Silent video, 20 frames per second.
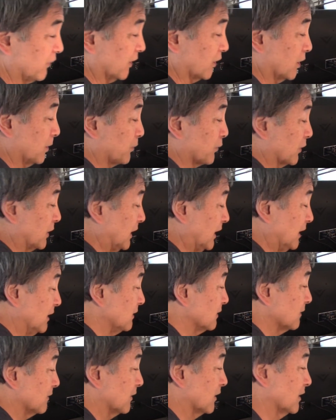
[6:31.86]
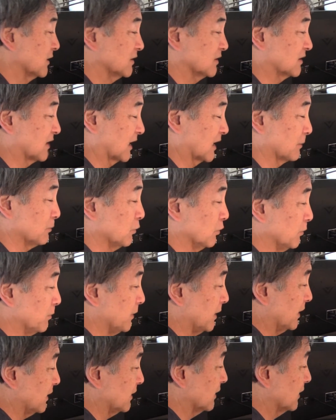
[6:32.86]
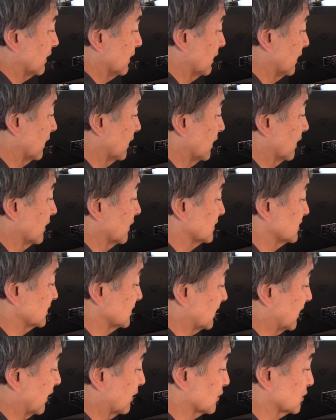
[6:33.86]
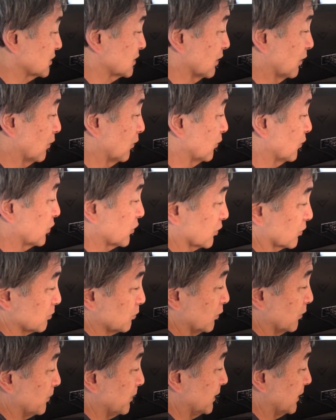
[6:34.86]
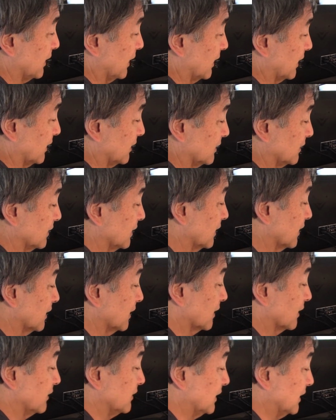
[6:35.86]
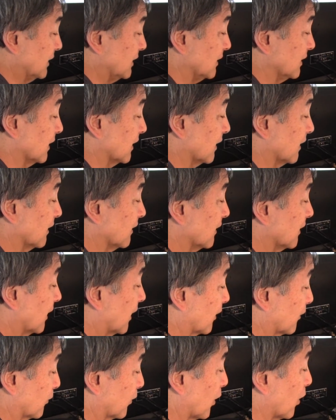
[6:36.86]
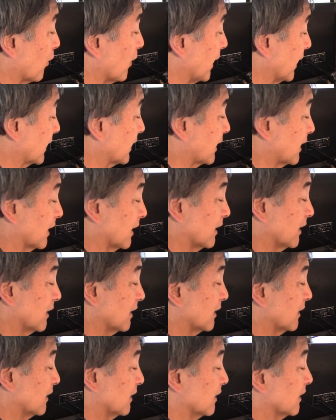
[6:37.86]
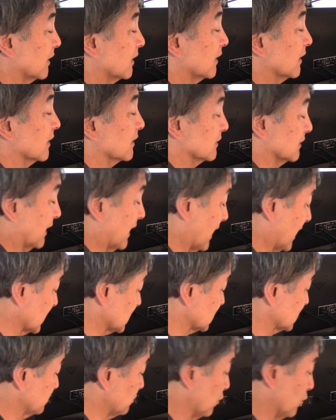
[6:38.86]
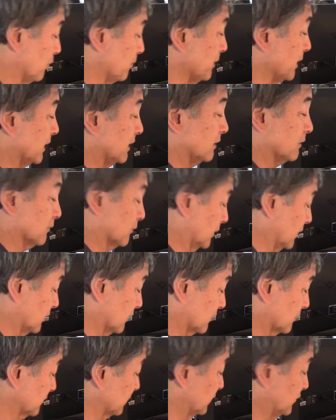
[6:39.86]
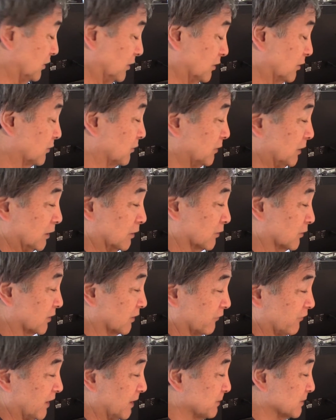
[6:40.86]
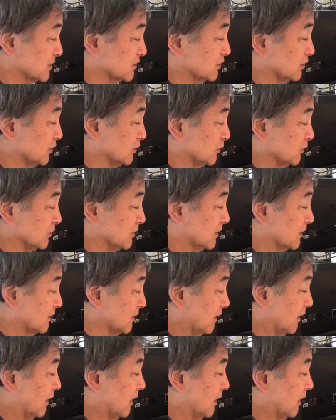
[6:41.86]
very pretty second movement, scherzo third movement, and the heroic last movement where you hear the famous tune.